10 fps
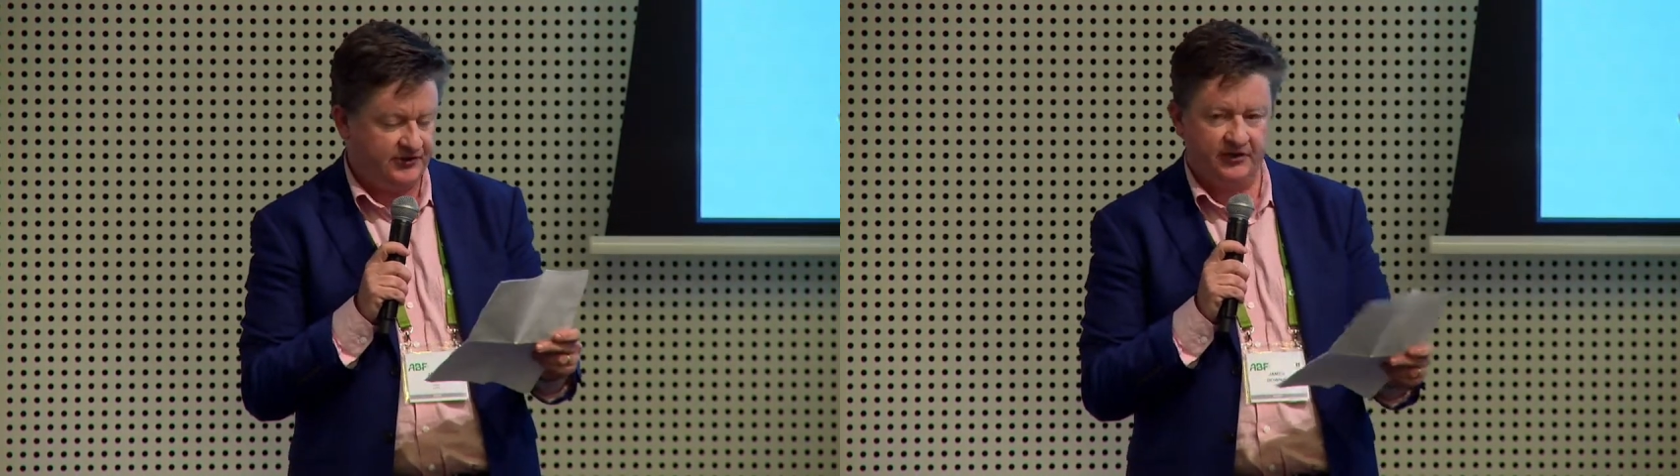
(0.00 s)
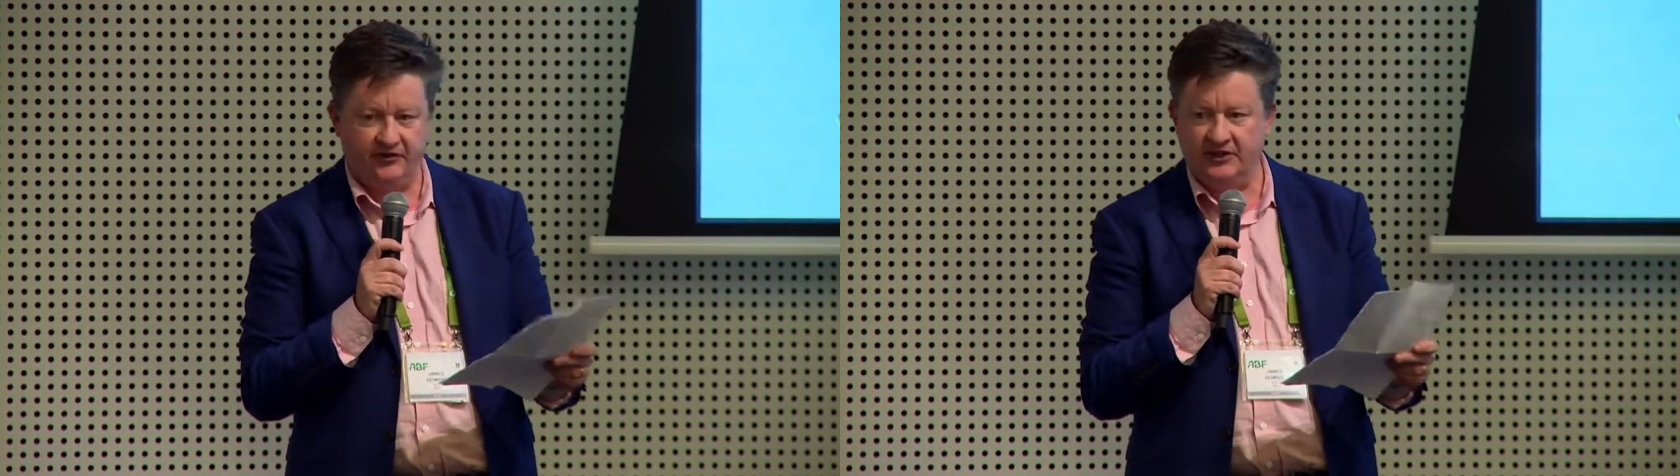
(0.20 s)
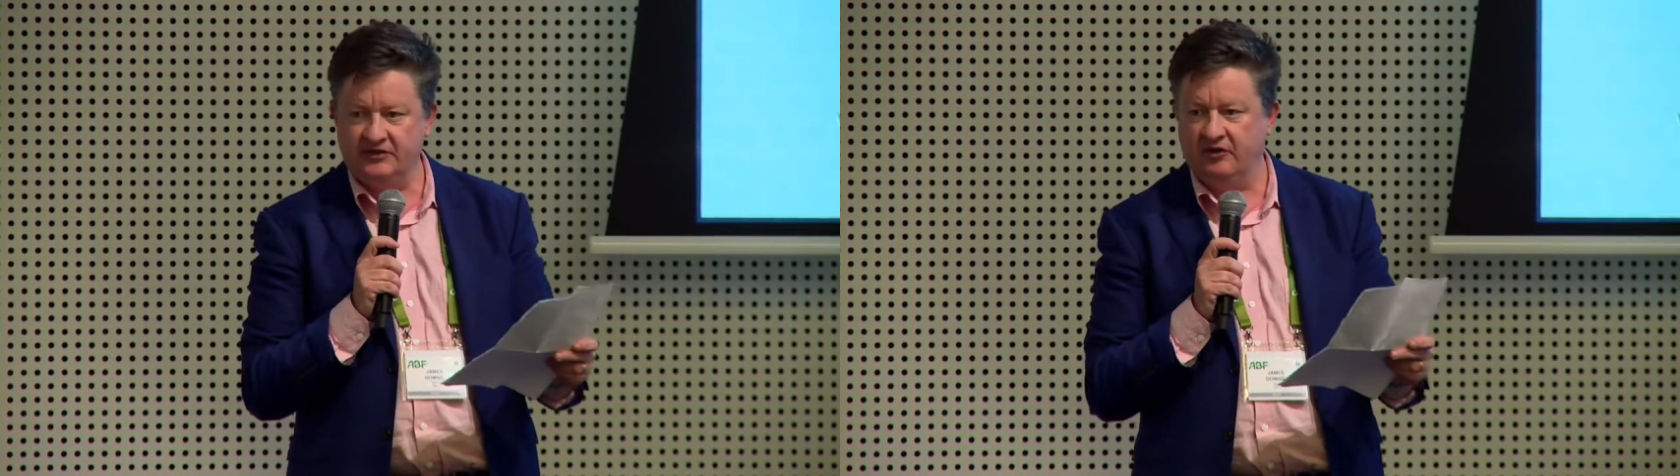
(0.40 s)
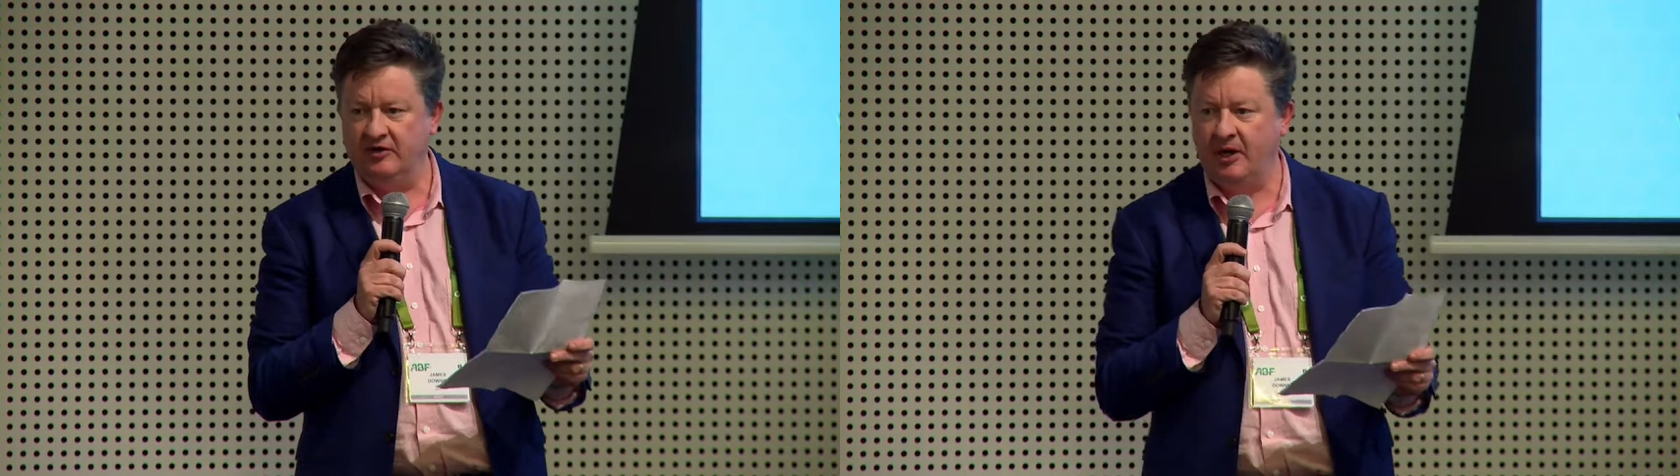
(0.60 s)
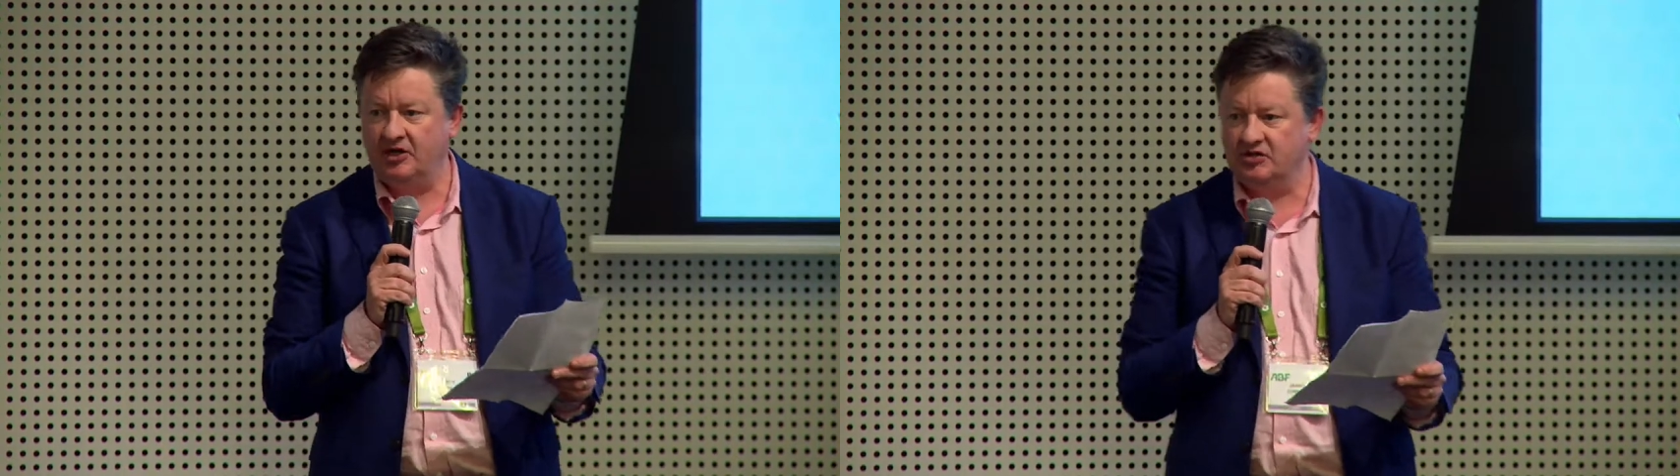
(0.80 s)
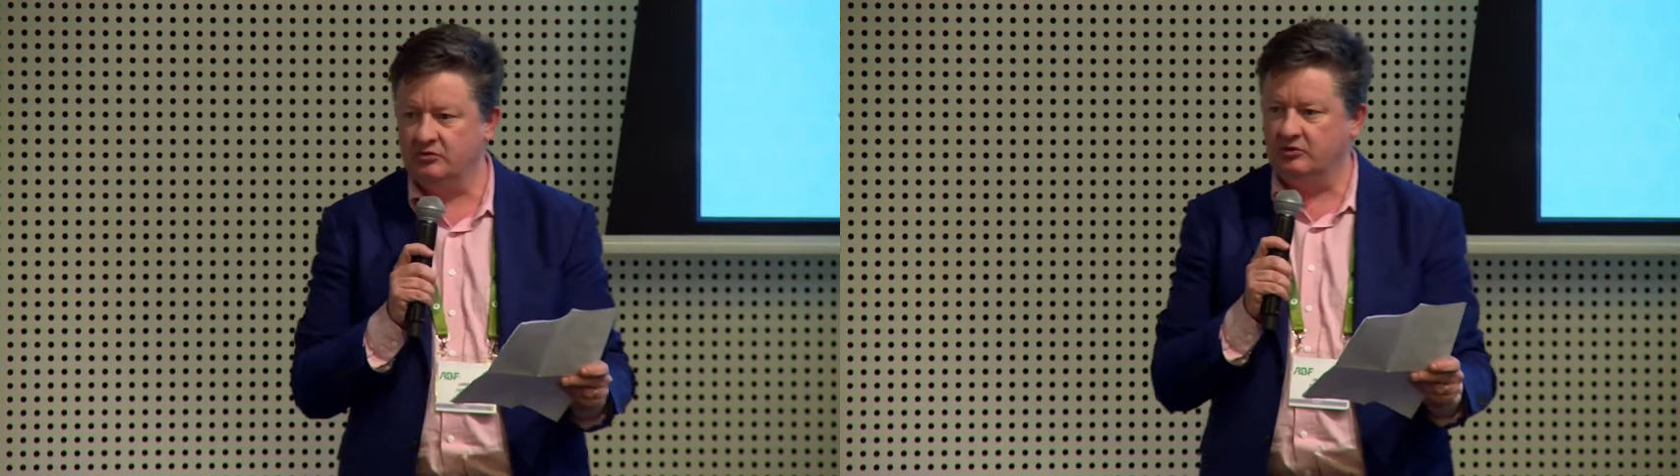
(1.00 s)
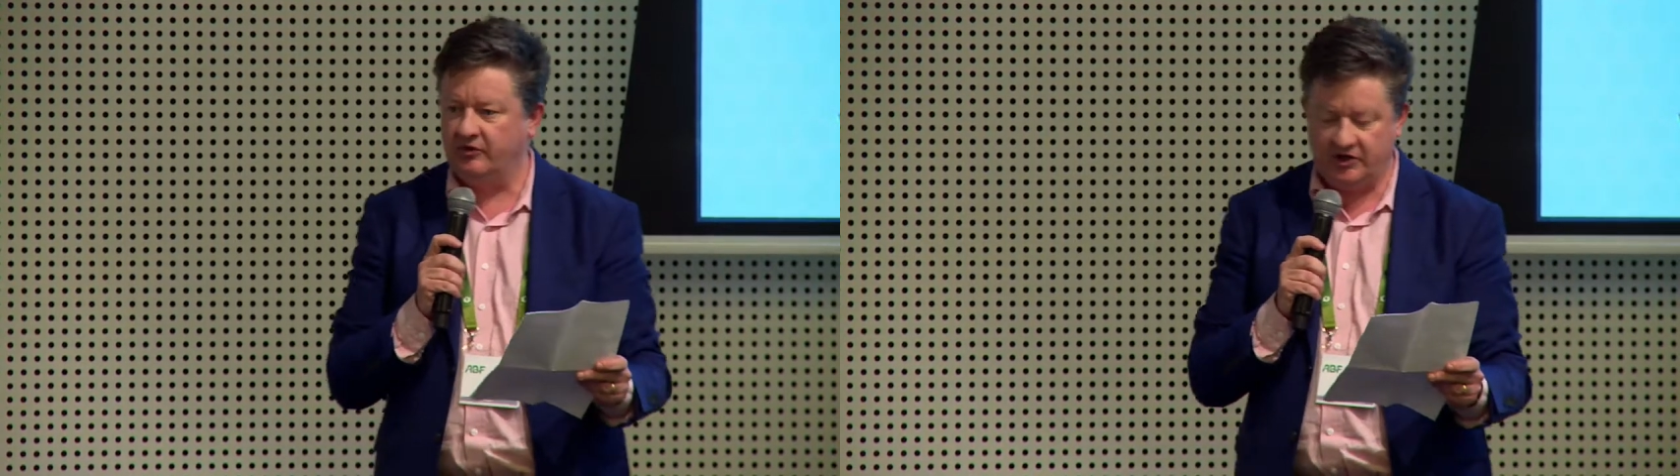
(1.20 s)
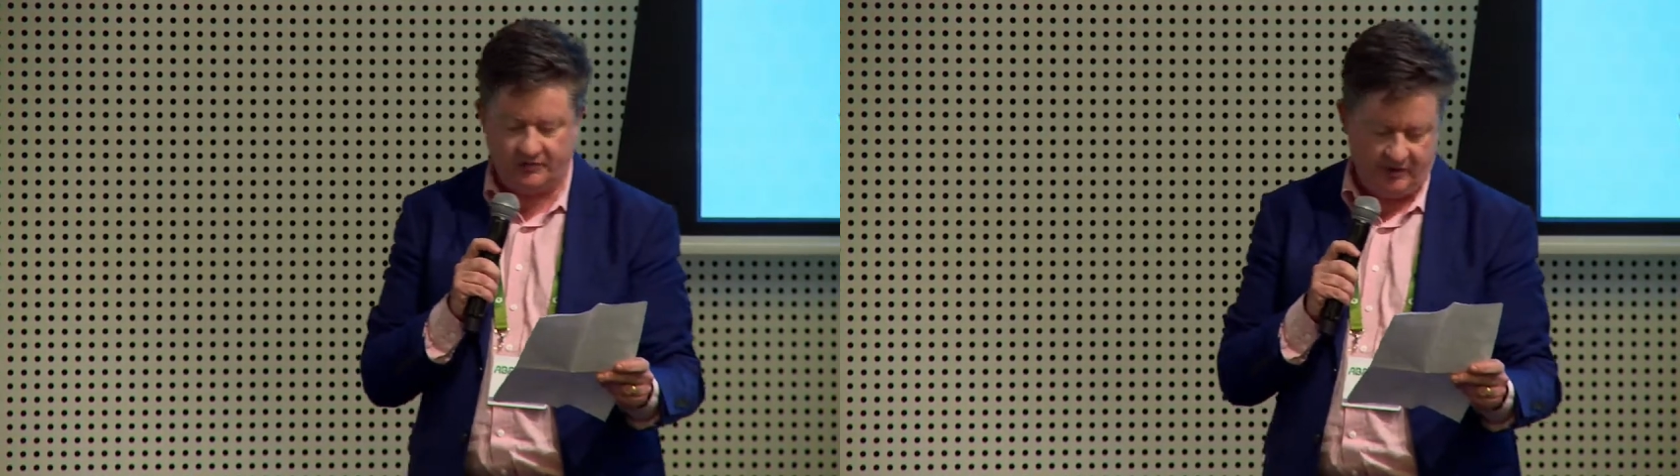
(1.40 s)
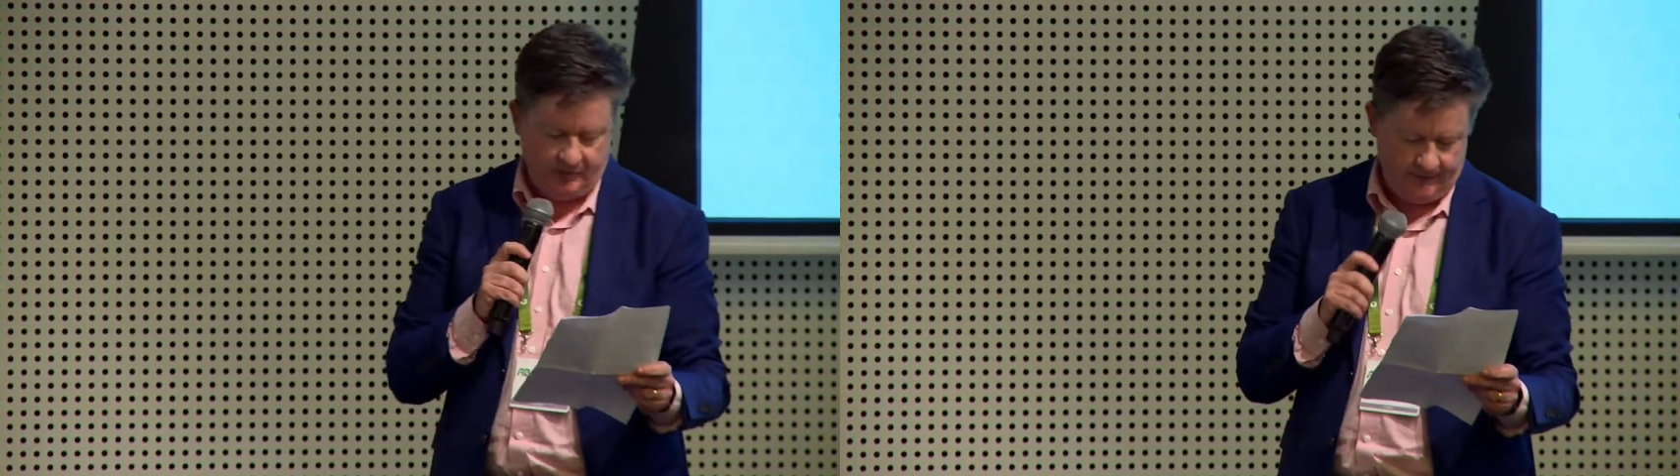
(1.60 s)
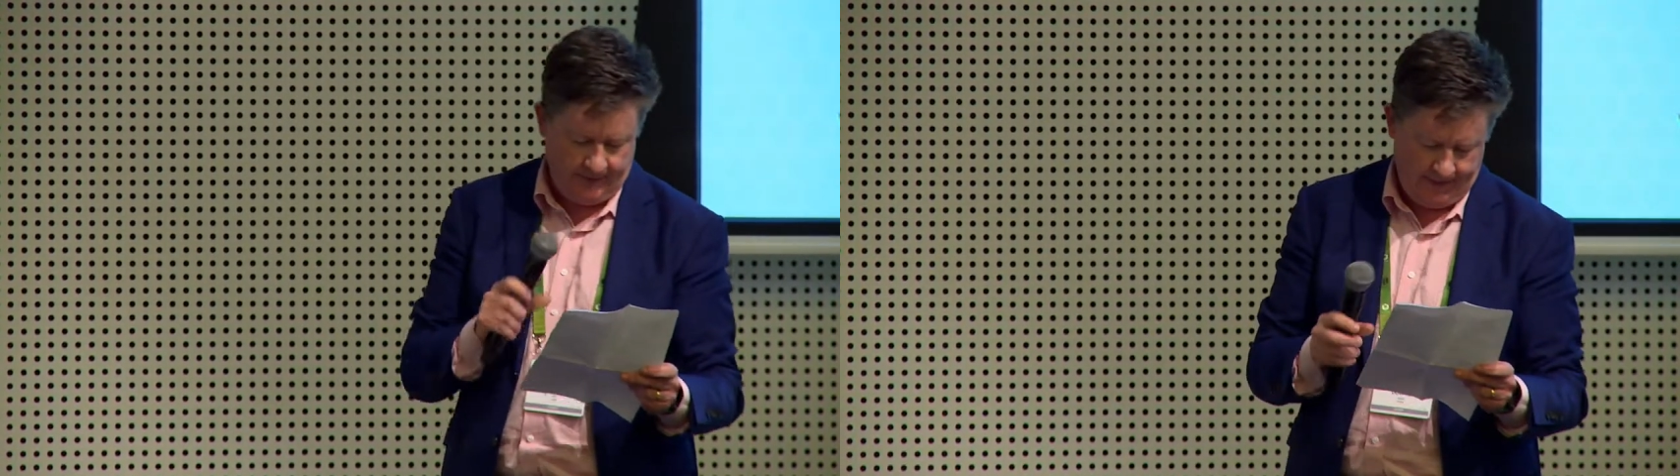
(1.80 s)
So thanks very much to all of those
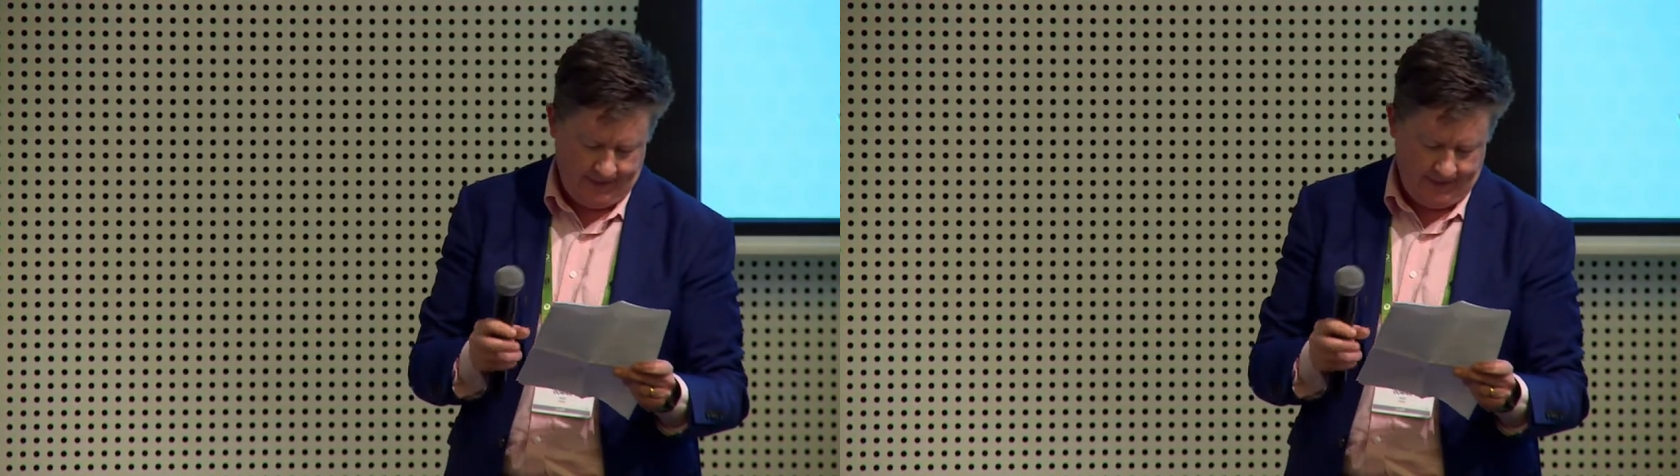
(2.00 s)
people.